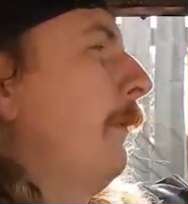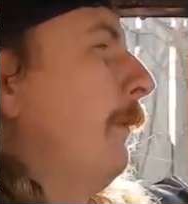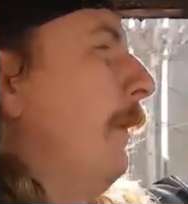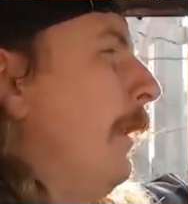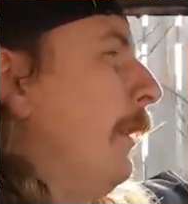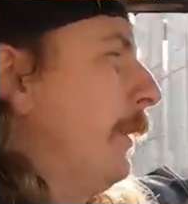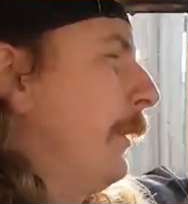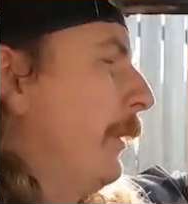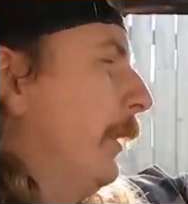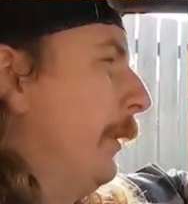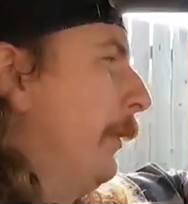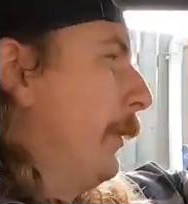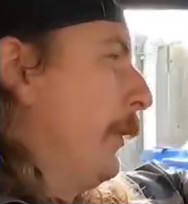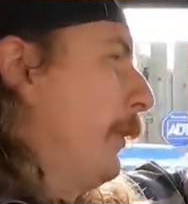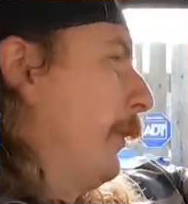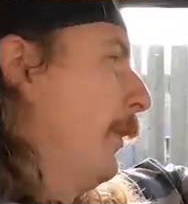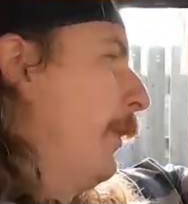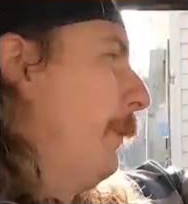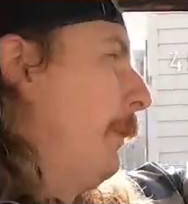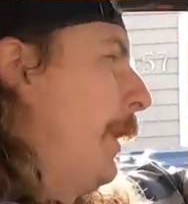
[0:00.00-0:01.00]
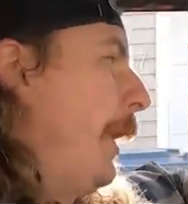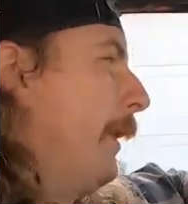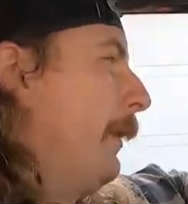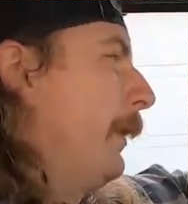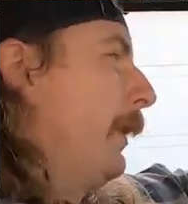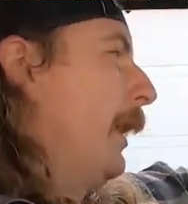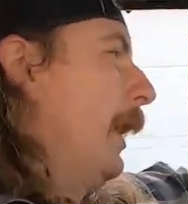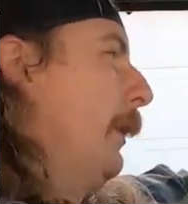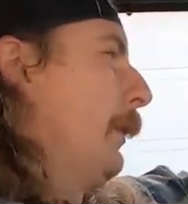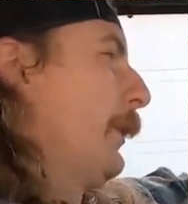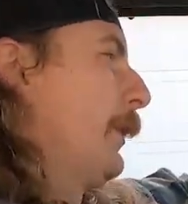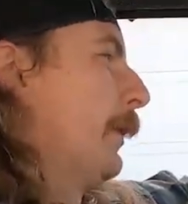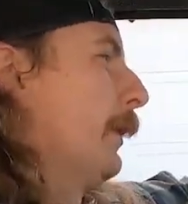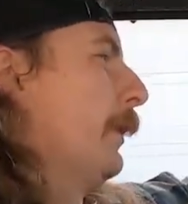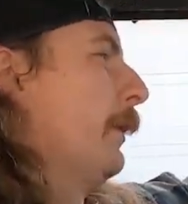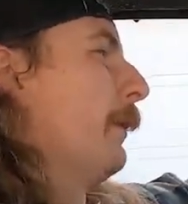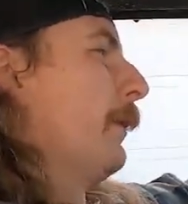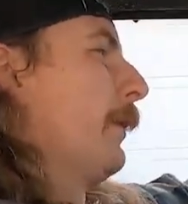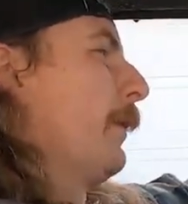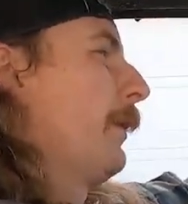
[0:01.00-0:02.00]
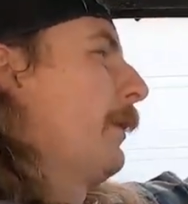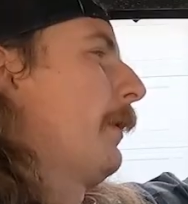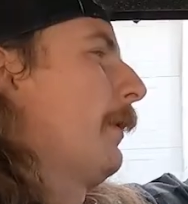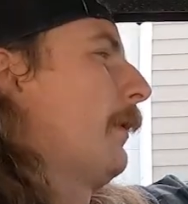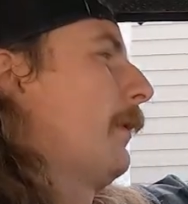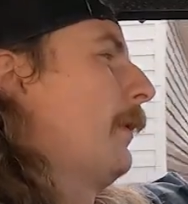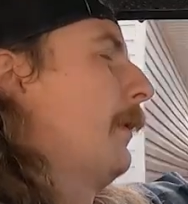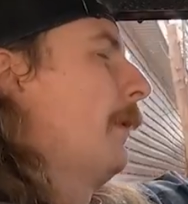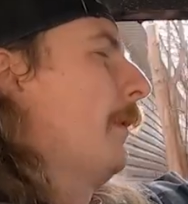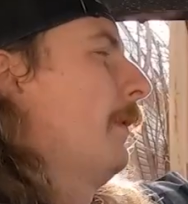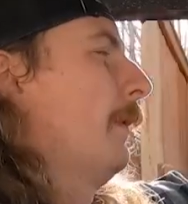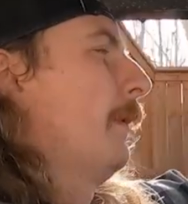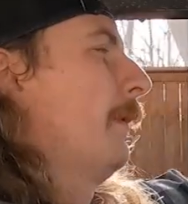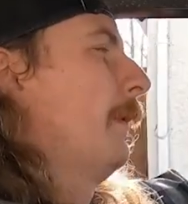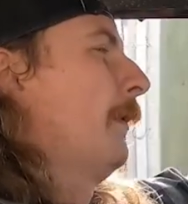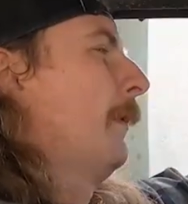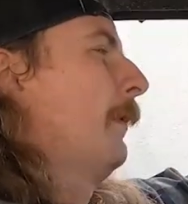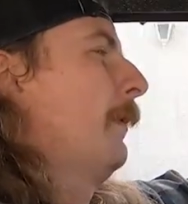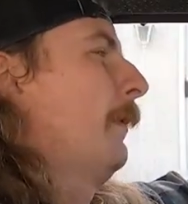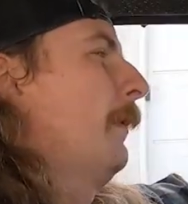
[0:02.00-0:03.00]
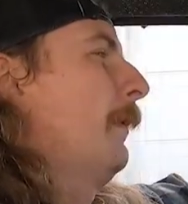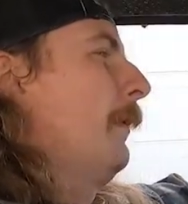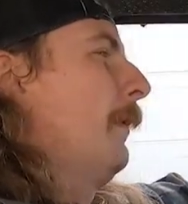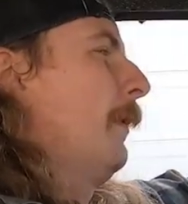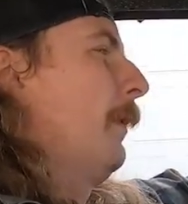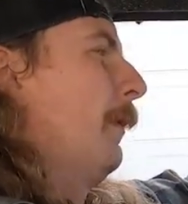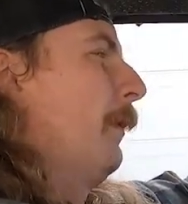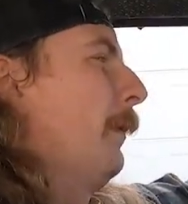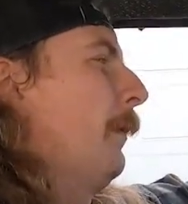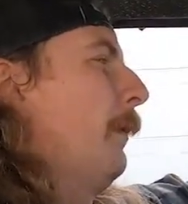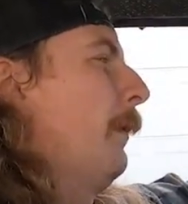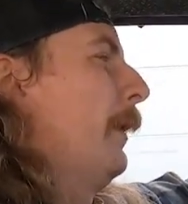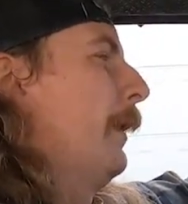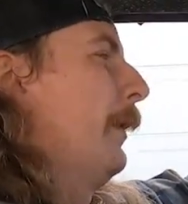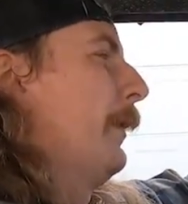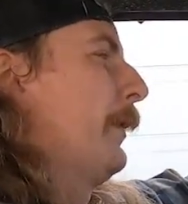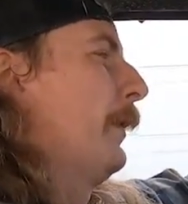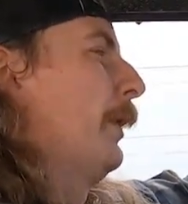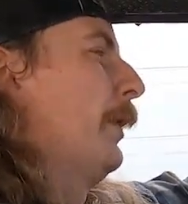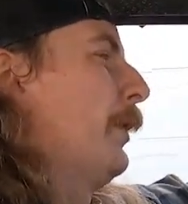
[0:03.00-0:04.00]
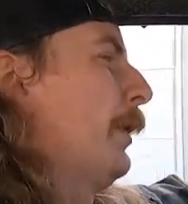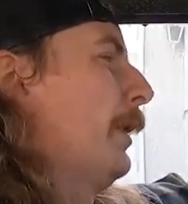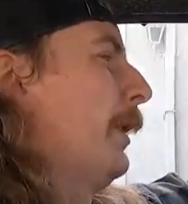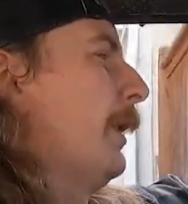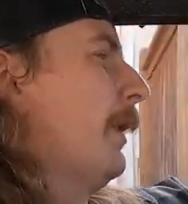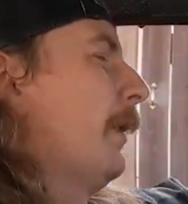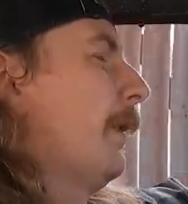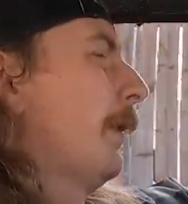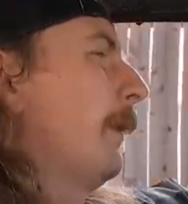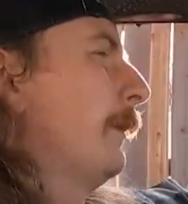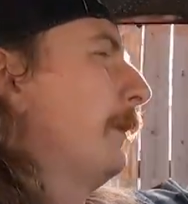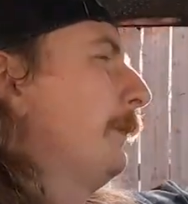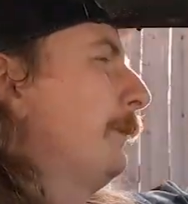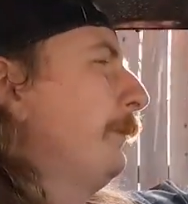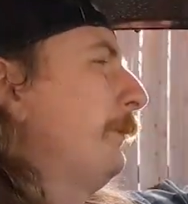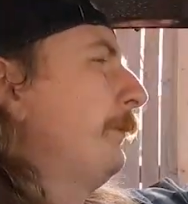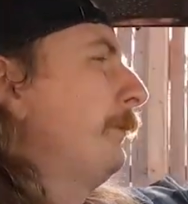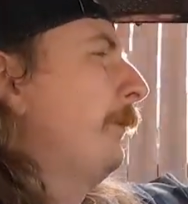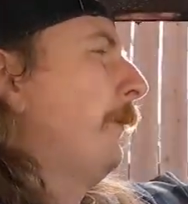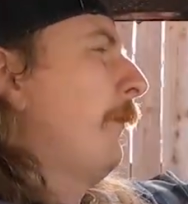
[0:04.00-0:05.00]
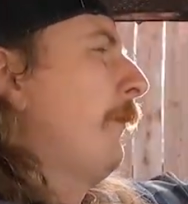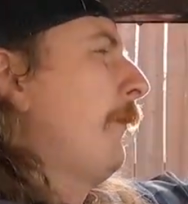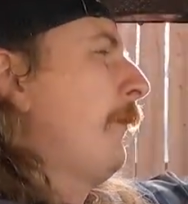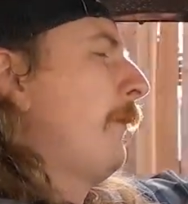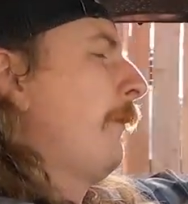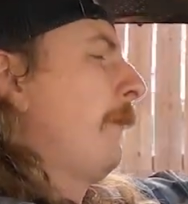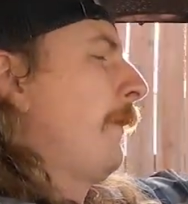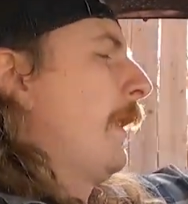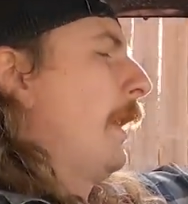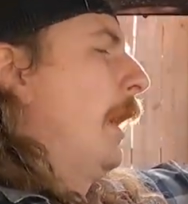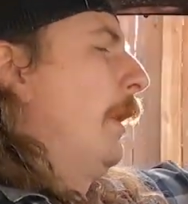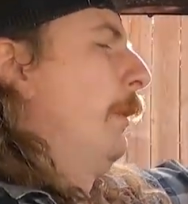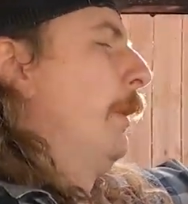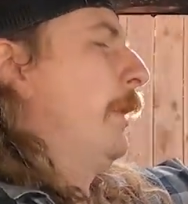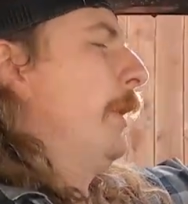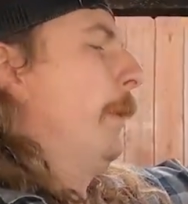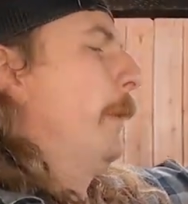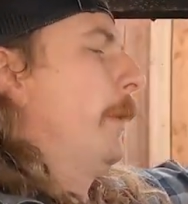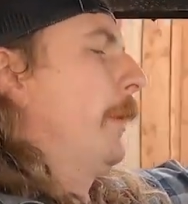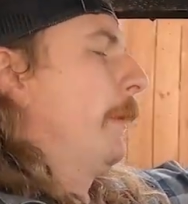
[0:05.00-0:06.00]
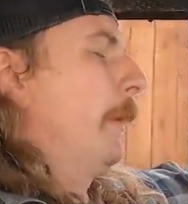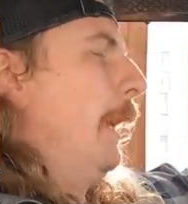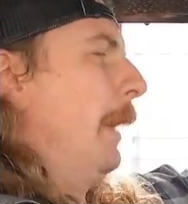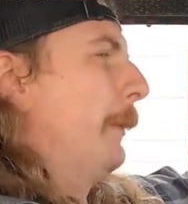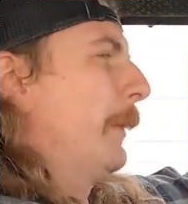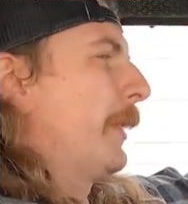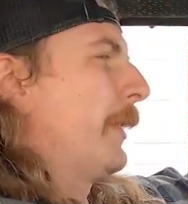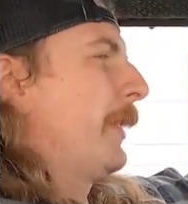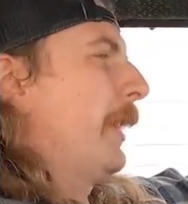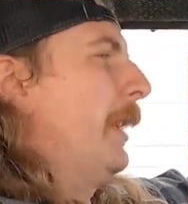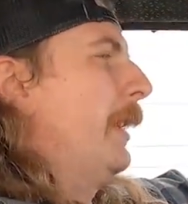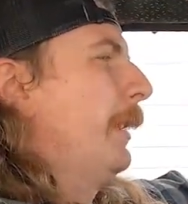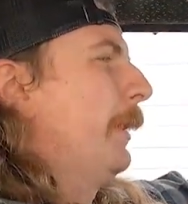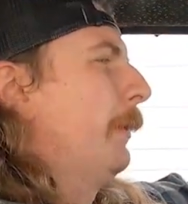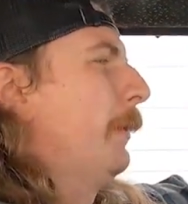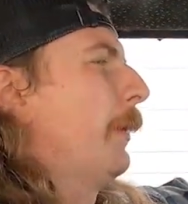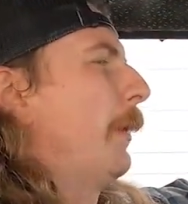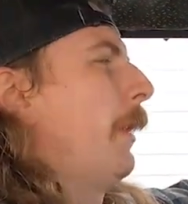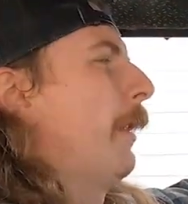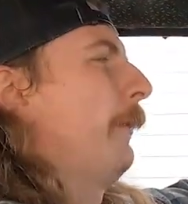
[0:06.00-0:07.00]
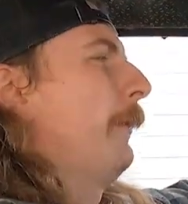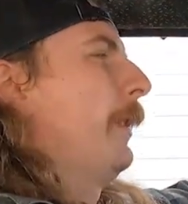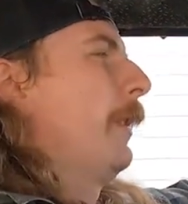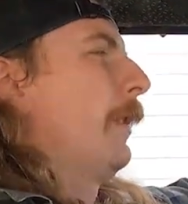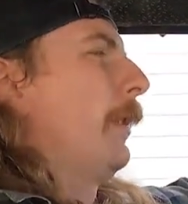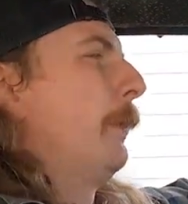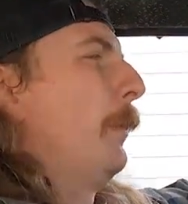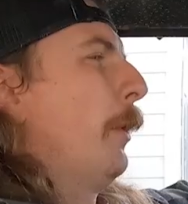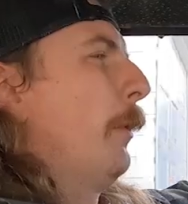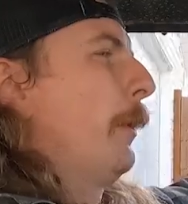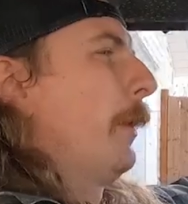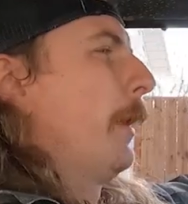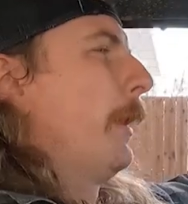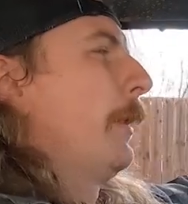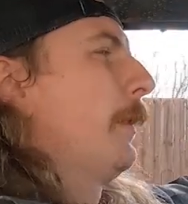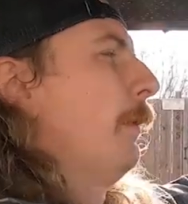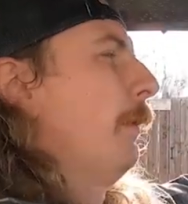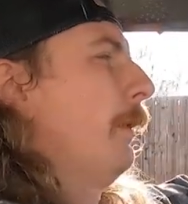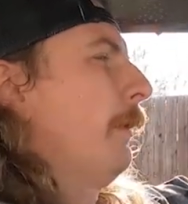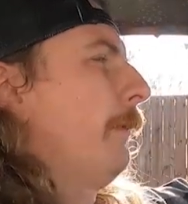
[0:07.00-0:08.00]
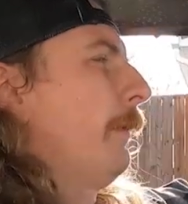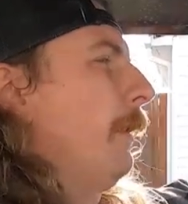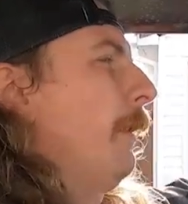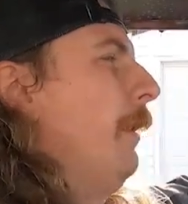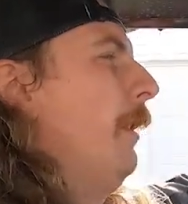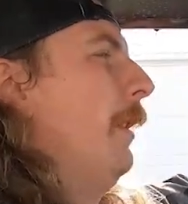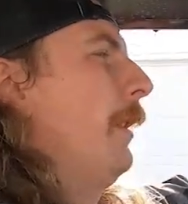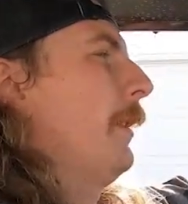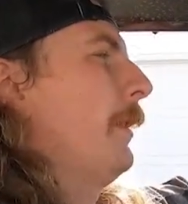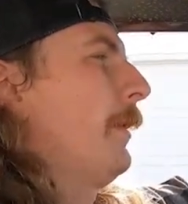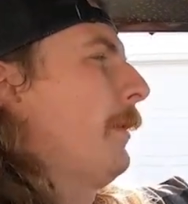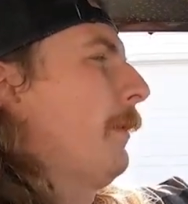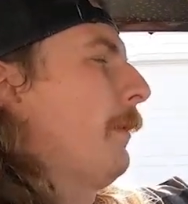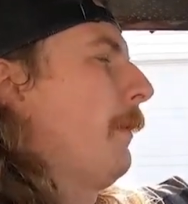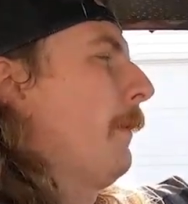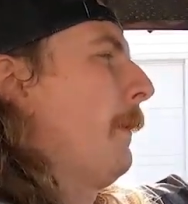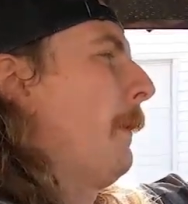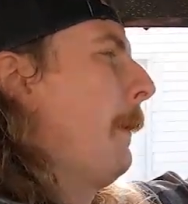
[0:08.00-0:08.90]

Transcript: Fire extinguisher, and the battery cables are loose. What else could you need? I wish I would have grabbed the sending unit off the other motor. I totally forgot, so...